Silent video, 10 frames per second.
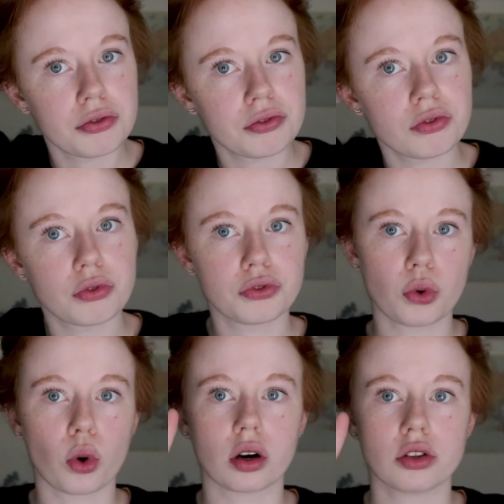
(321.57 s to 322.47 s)

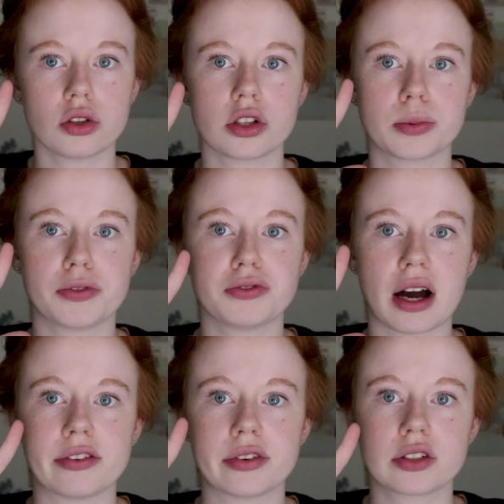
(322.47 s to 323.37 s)
4, so there's gonna be
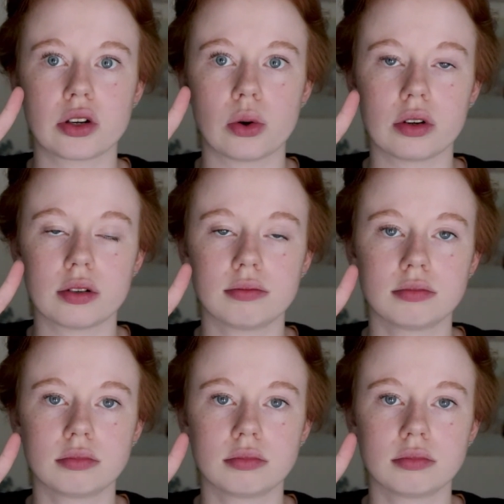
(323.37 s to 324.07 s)
5 of us total